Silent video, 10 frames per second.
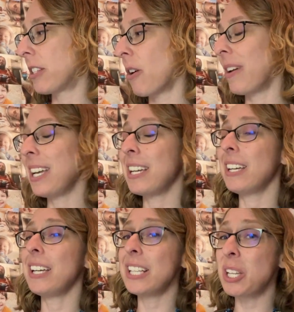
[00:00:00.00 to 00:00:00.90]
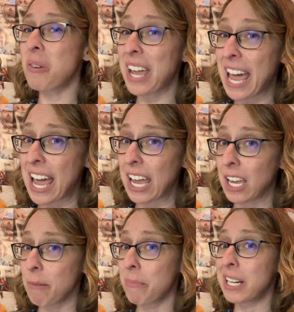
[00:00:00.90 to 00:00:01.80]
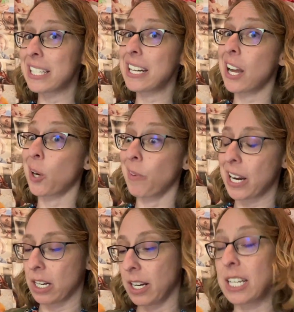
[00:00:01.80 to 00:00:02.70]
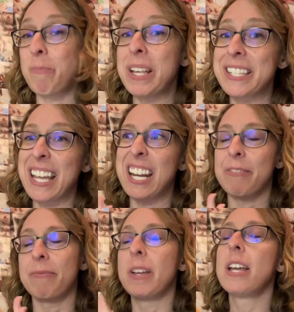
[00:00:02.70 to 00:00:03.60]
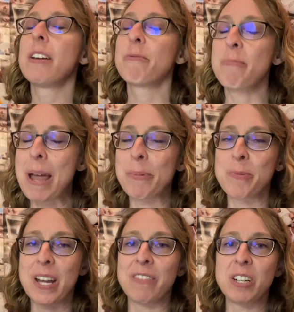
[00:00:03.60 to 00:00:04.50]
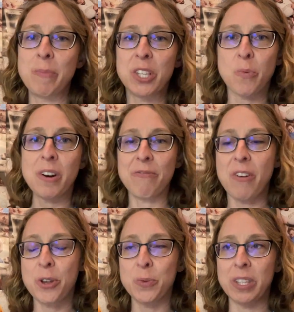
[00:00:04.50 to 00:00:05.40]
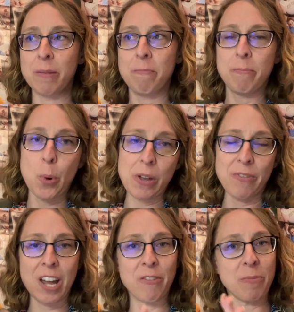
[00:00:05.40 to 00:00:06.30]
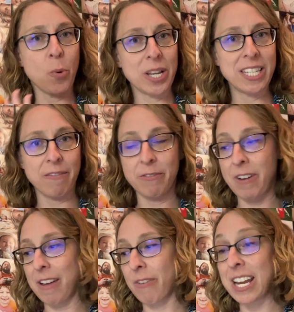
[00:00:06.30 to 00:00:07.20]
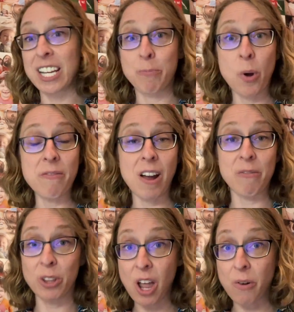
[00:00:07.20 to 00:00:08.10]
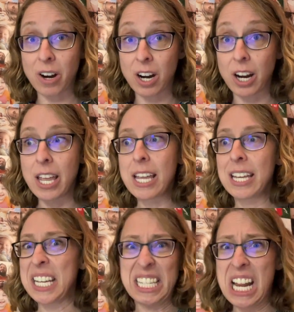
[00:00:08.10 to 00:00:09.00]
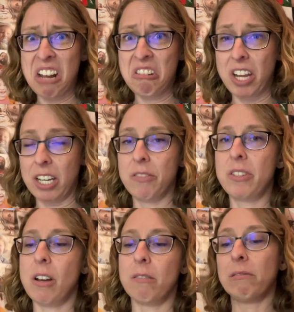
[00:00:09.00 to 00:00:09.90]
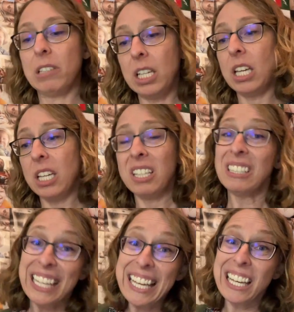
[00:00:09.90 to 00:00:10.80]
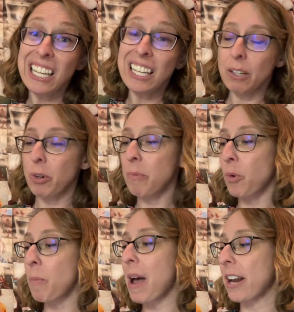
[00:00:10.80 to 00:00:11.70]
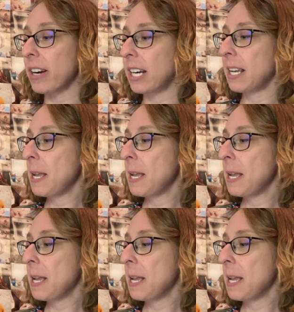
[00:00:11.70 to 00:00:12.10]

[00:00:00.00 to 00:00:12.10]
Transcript: So it's okay, but it's not great. It depends kind of, from my perspective, it depends on where it falls with the 0.5 or the 0.75, right? Because 0.5 or lower is not good. So we're moderate.